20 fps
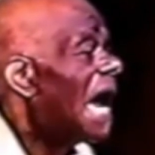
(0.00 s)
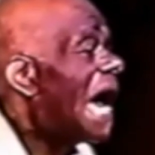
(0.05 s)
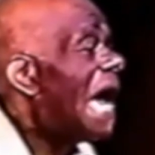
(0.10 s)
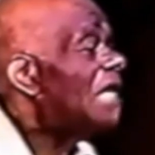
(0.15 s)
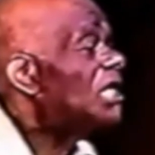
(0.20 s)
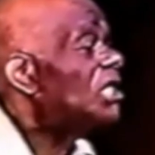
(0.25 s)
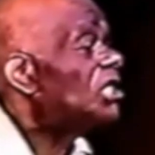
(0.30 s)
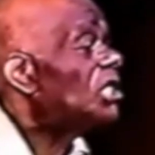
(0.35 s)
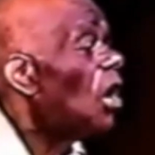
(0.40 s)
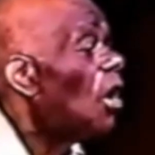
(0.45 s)

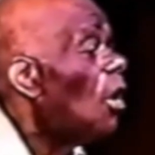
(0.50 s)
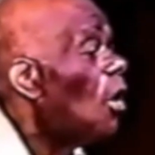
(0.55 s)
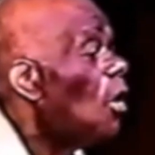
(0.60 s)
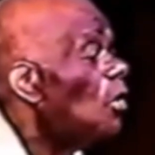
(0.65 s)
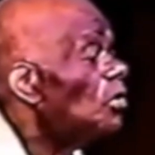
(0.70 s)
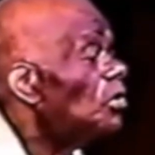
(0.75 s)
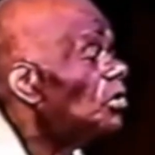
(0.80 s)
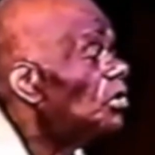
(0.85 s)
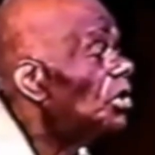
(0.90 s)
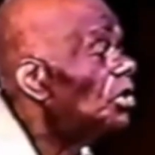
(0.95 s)
I
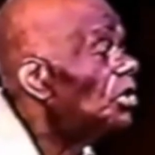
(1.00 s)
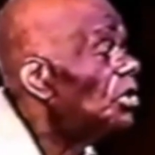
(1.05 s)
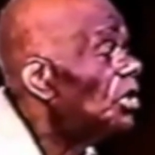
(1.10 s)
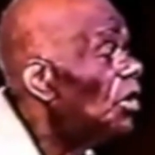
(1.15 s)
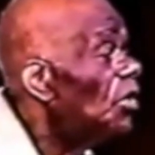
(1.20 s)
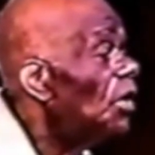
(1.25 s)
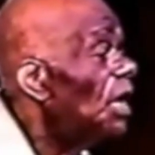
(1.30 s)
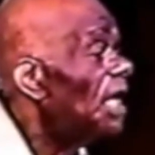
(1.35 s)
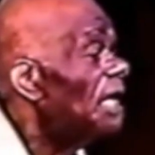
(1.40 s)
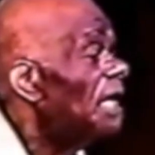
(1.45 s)
chose to
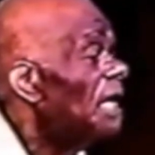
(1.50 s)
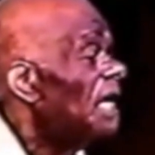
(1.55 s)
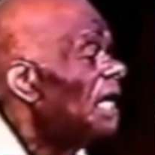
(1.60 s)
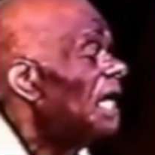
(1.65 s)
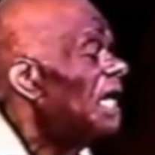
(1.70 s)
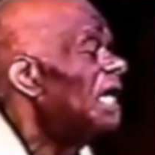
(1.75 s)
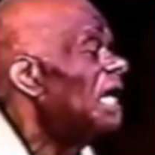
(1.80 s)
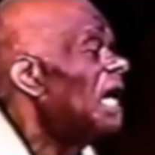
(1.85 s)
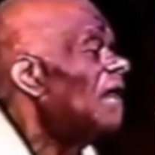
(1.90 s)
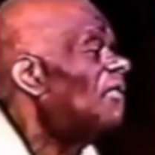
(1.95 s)
do it,
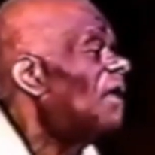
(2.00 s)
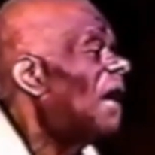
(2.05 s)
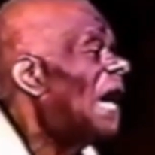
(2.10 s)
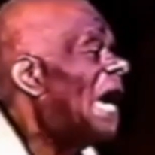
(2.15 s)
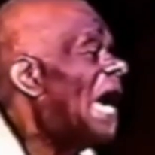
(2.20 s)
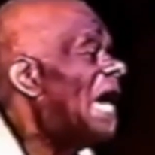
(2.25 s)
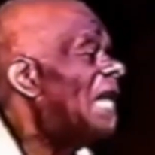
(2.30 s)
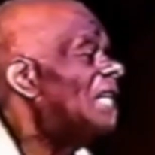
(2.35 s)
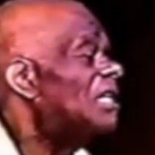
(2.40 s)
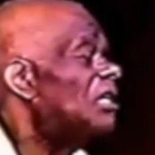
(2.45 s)
and if I
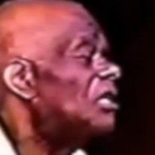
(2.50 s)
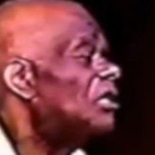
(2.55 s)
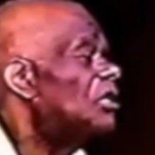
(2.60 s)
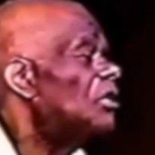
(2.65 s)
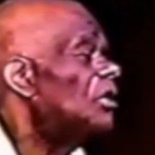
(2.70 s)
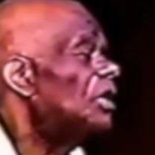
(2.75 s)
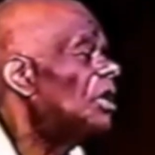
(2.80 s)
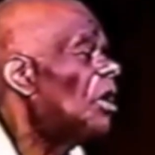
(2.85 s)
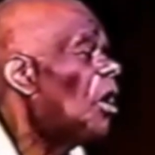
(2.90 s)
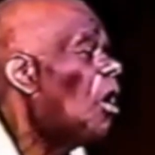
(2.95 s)
had to
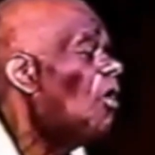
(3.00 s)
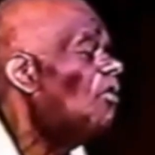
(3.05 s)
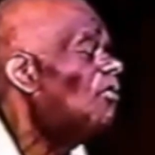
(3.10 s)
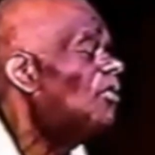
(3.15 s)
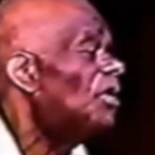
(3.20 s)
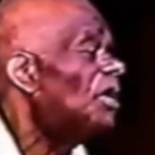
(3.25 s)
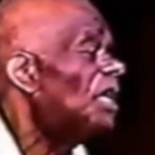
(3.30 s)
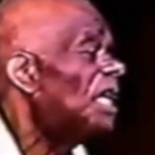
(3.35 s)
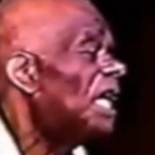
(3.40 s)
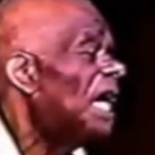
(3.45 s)
do it
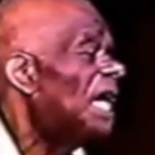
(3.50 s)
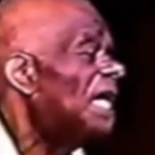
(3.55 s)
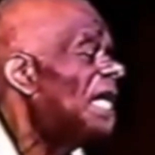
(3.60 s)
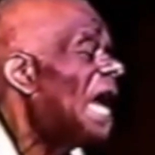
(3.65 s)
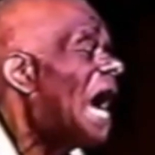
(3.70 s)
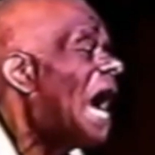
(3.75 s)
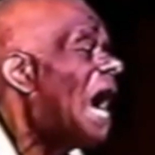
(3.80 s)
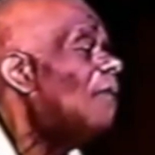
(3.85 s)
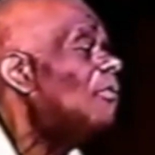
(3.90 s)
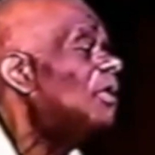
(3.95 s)
over
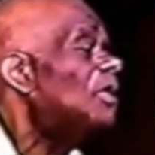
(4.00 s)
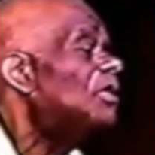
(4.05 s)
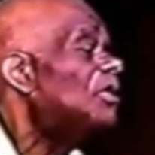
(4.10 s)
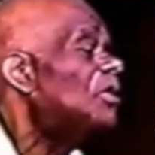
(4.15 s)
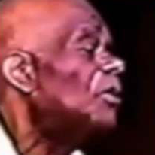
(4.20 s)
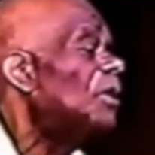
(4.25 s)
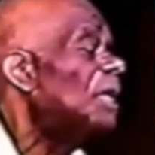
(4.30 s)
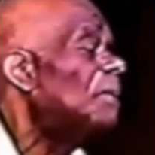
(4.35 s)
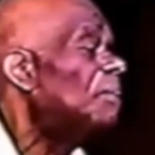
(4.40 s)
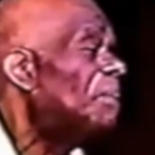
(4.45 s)
again, I would
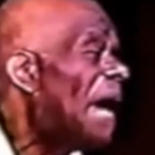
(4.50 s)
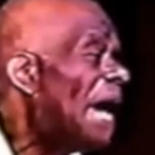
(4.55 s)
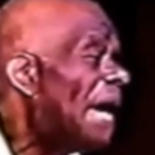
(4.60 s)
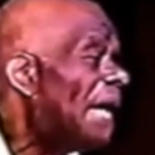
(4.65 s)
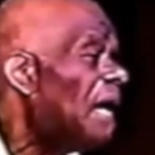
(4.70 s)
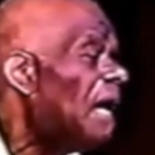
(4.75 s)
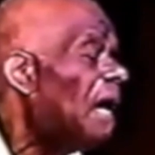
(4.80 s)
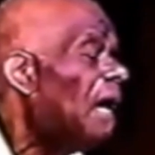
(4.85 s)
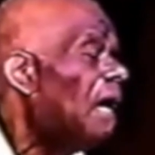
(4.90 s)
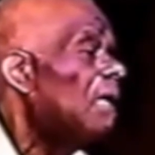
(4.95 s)
do it
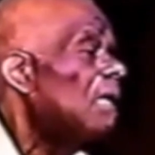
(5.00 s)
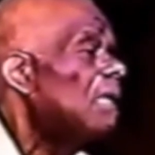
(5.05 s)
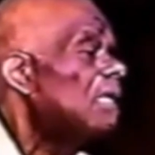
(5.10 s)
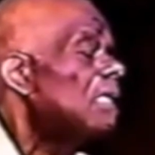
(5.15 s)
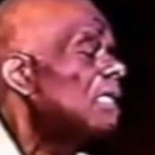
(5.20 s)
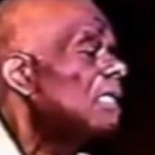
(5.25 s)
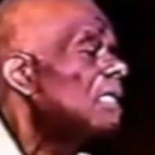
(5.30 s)
better.